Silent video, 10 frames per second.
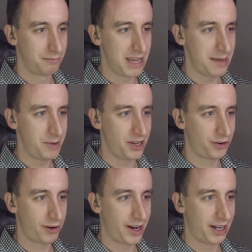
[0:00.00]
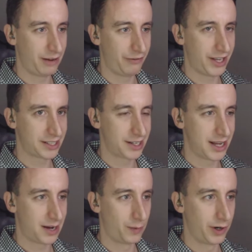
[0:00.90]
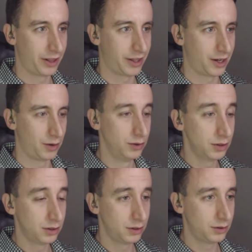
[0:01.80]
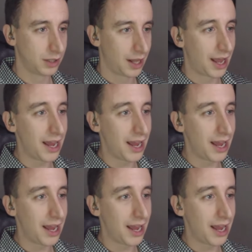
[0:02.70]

Maybe a trade-off that's not worth it. Ooh,